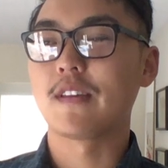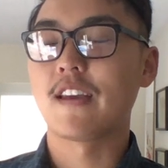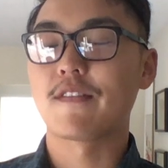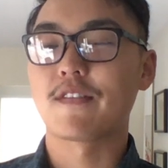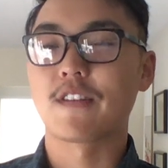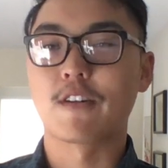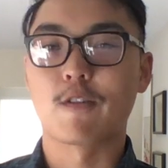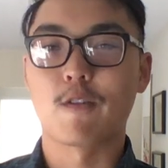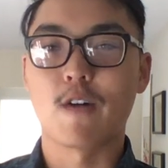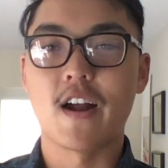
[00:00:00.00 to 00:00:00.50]

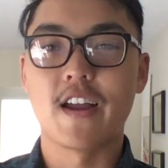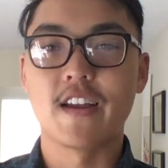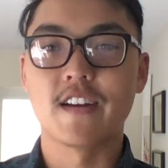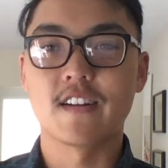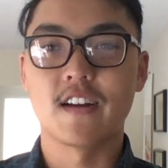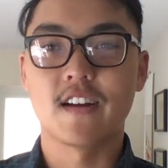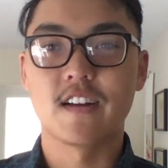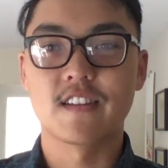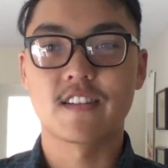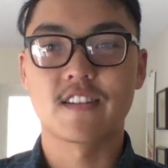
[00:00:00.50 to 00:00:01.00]
grind
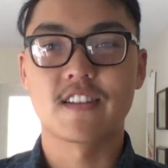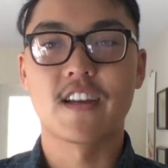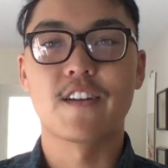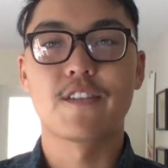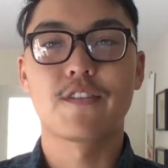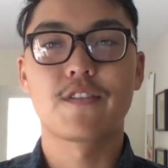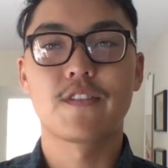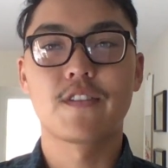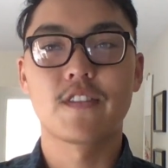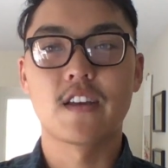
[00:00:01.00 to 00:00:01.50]
on
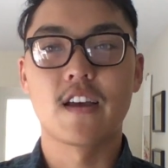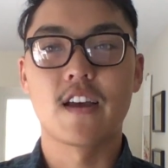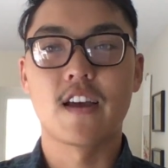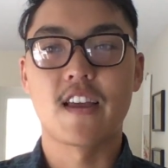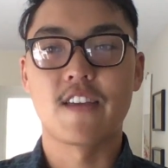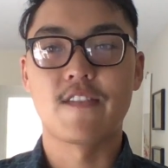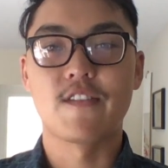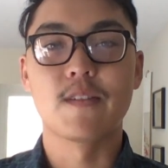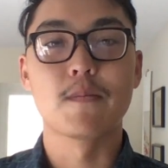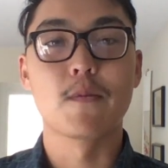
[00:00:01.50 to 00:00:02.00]
stuff
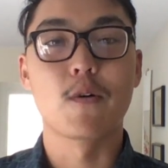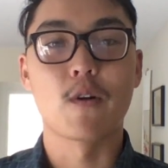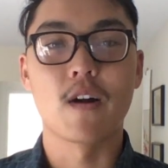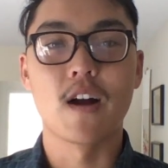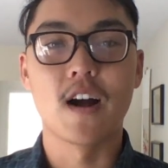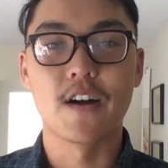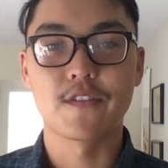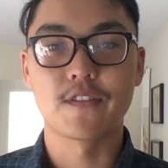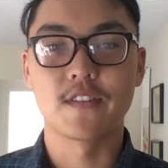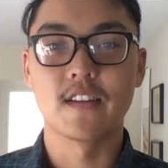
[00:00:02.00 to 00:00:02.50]
even more
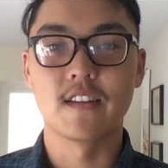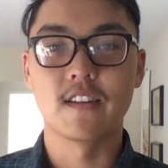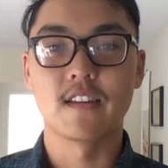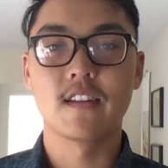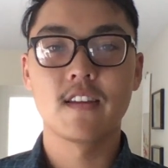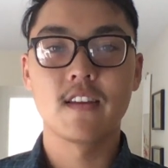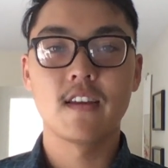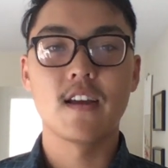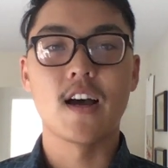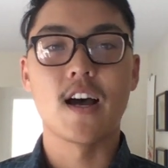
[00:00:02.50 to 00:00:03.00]
often
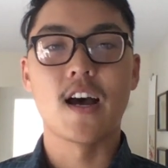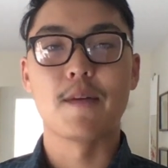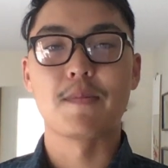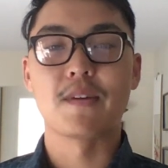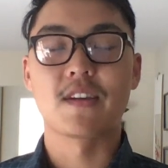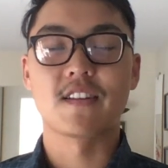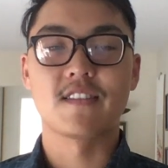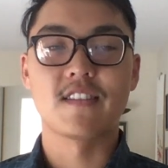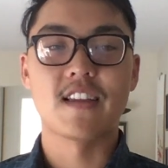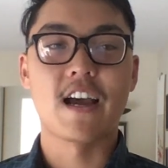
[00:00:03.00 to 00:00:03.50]

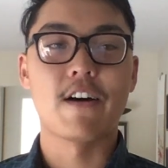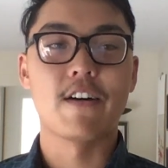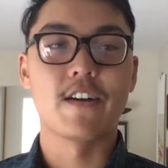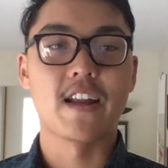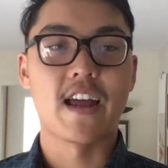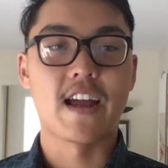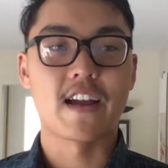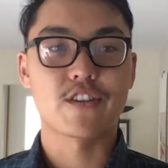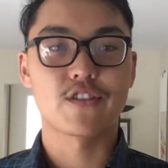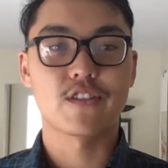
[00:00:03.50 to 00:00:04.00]
because now it
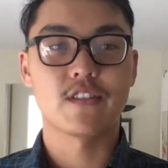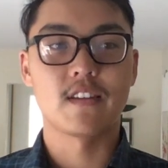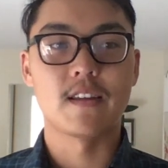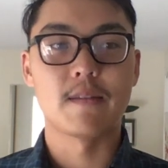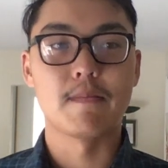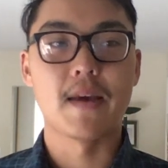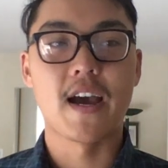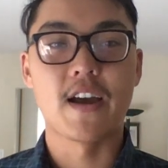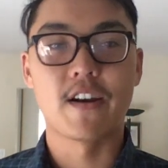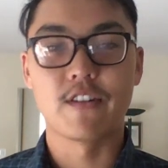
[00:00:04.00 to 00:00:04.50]
actually
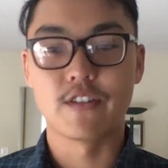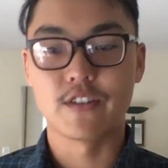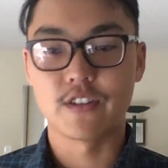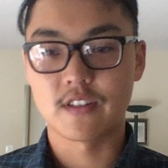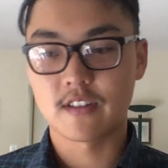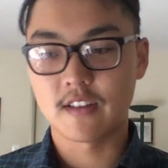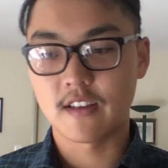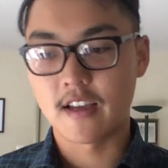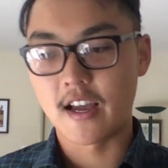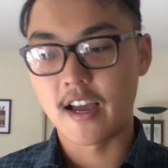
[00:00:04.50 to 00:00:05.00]

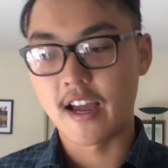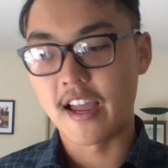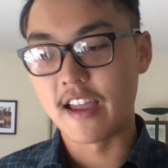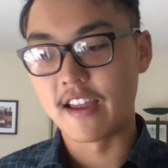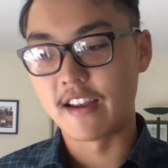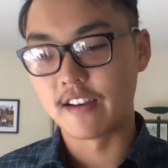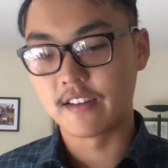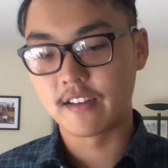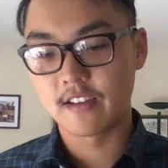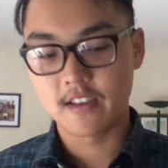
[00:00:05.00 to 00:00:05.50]
matters,
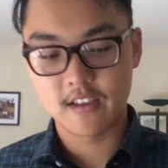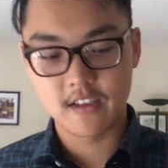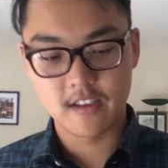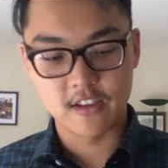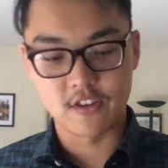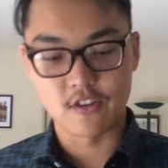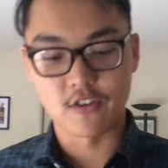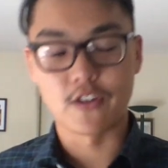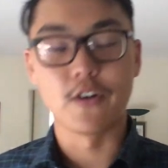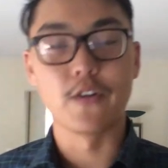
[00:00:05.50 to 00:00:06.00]
and
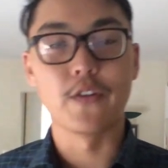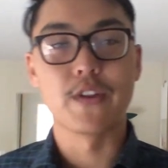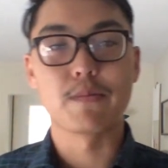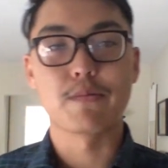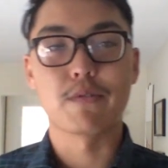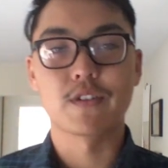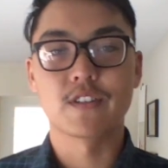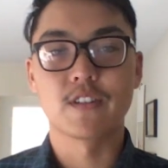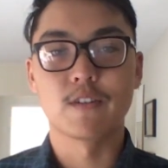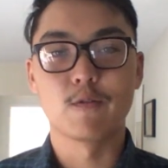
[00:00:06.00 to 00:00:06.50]
you're the only
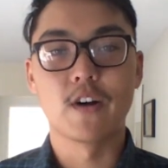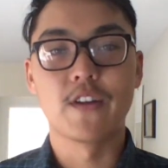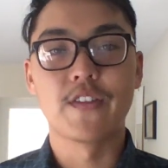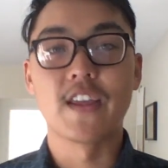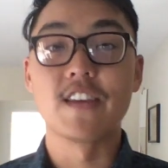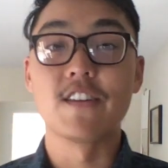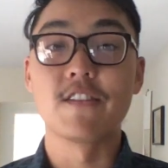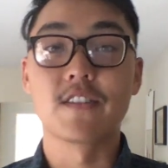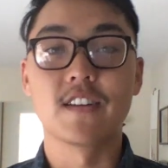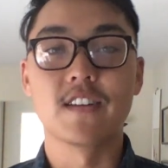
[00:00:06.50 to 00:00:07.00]
one
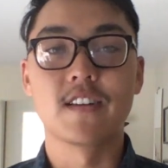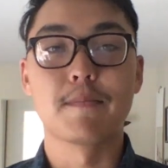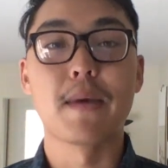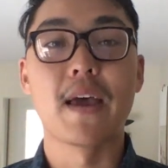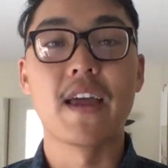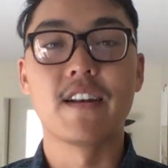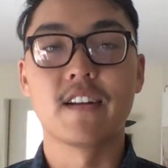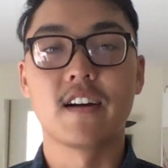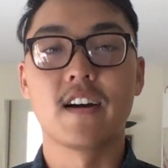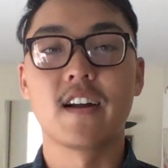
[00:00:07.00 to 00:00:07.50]
that you can
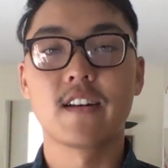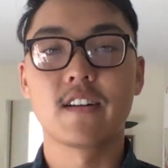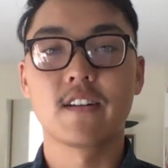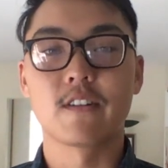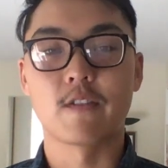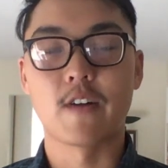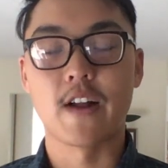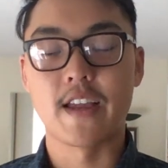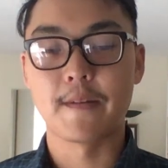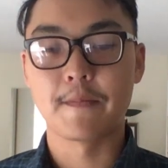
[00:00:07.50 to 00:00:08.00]
depend on,
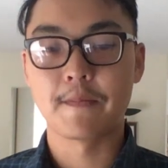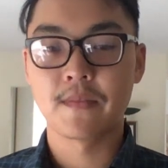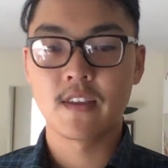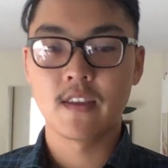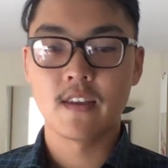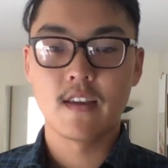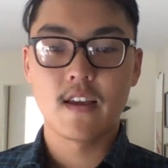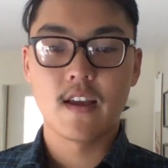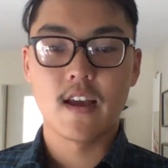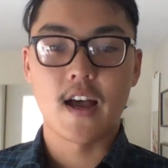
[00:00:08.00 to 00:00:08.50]
right?
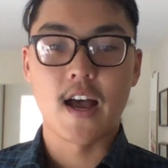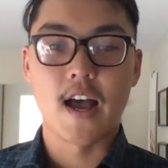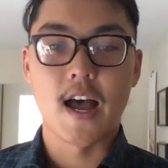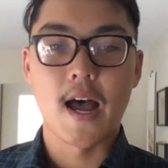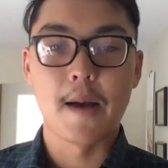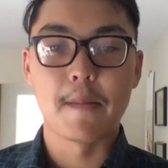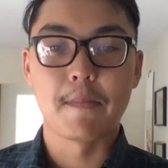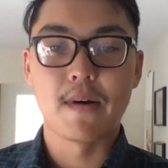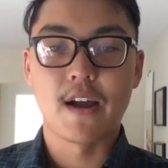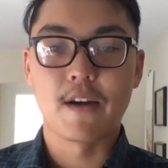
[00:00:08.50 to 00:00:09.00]

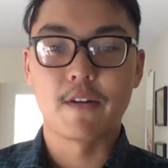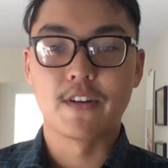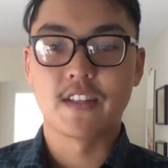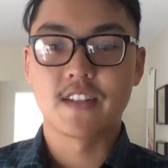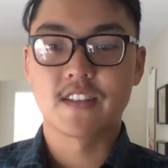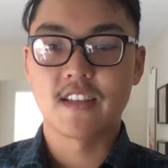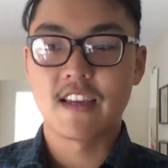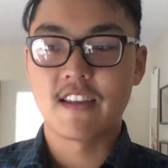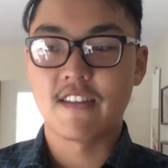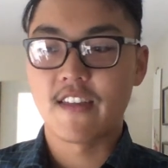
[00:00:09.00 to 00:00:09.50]
But I would
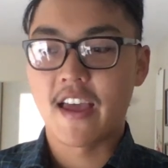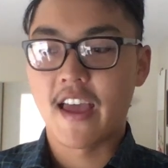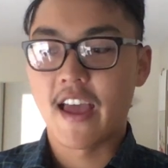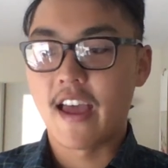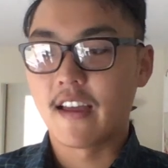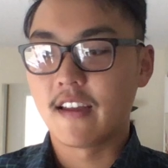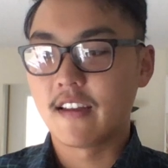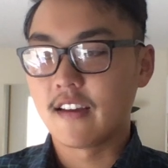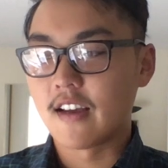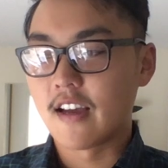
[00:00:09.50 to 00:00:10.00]
say
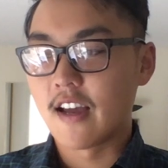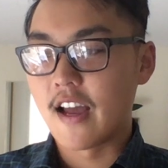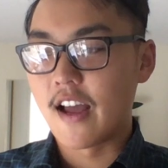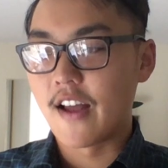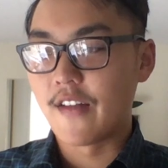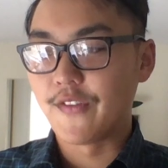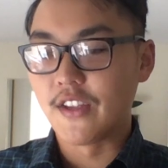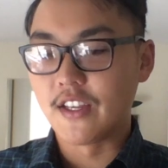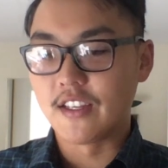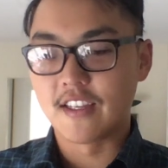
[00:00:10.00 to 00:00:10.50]
that
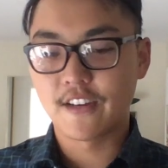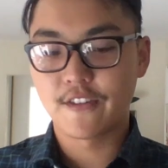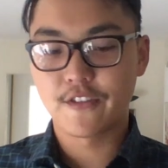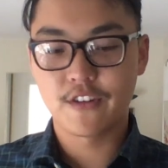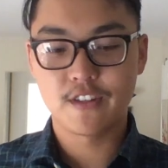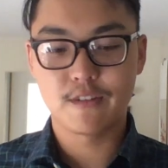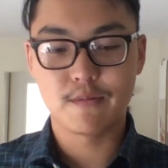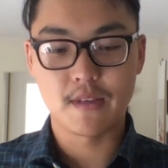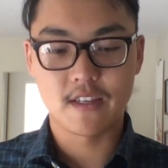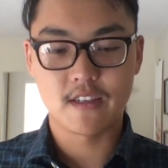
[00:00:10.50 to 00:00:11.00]
the
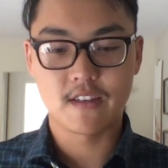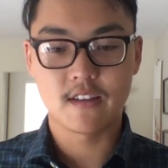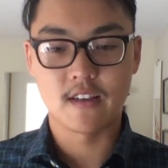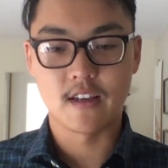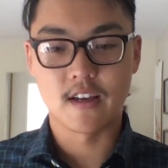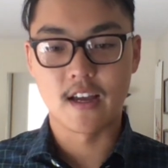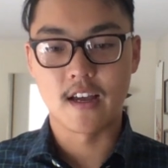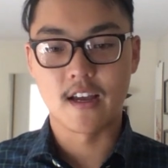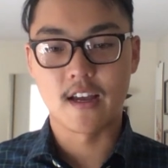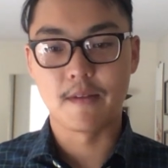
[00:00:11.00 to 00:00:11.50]
difference
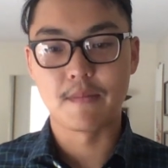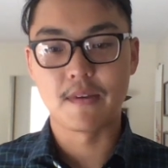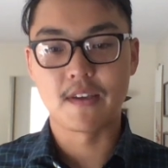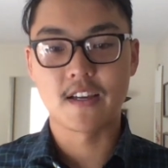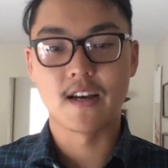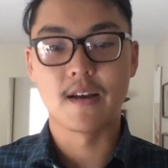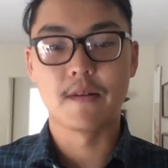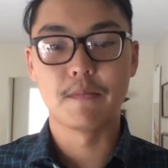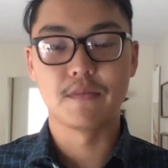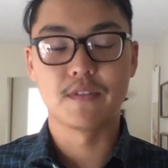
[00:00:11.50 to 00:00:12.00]

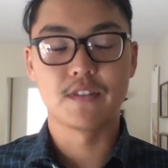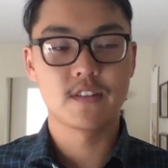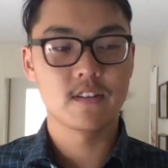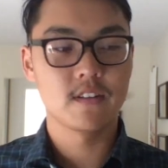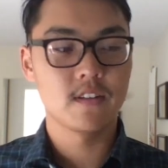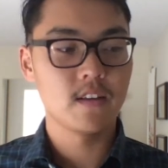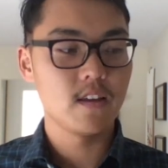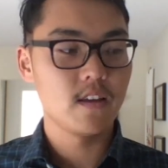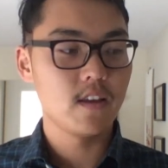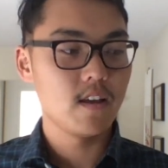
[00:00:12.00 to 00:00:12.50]
becomes,
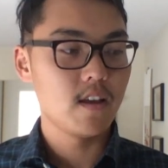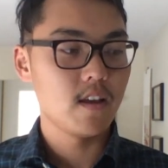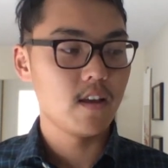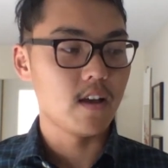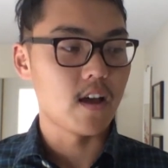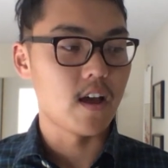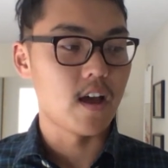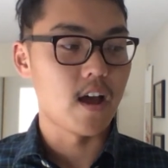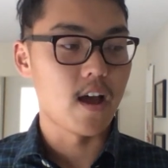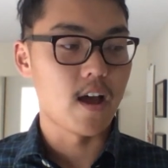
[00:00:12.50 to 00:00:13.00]

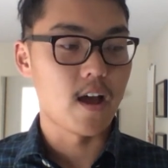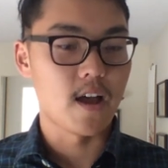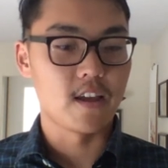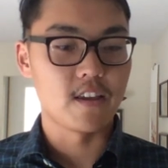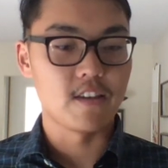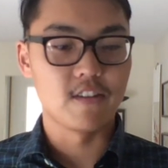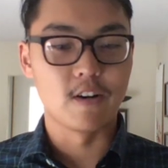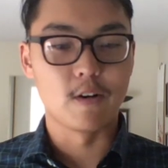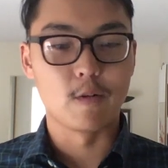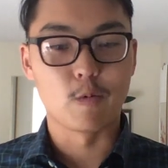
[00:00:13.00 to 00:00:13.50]

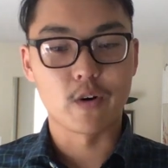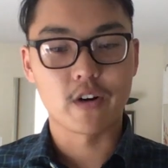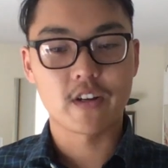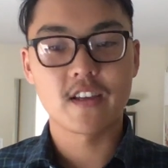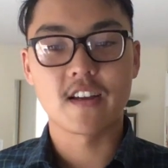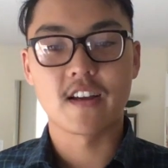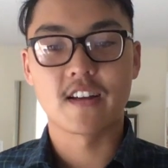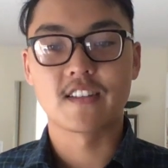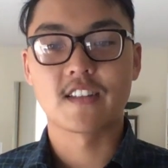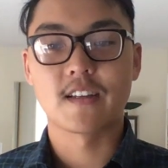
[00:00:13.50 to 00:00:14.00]
you know,
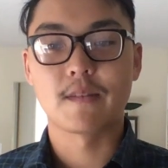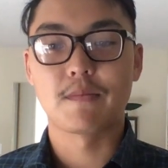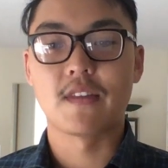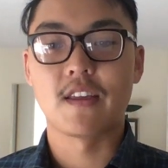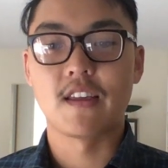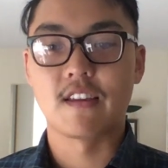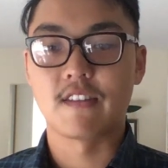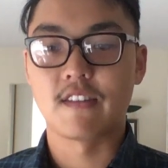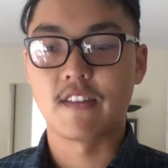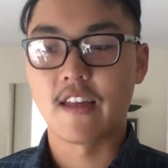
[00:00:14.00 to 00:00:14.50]
working on
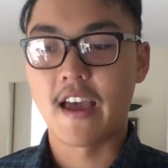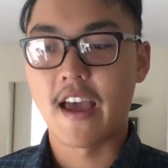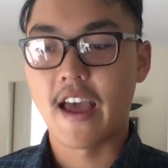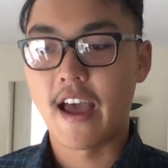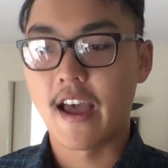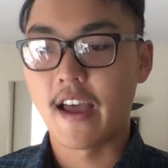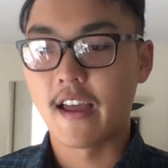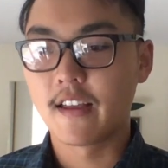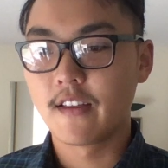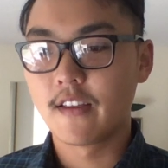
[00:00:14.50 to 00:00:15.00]
something
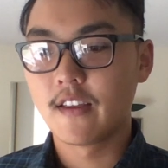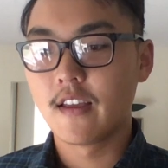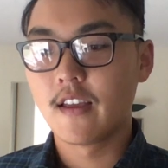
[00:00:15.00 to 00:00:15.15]
that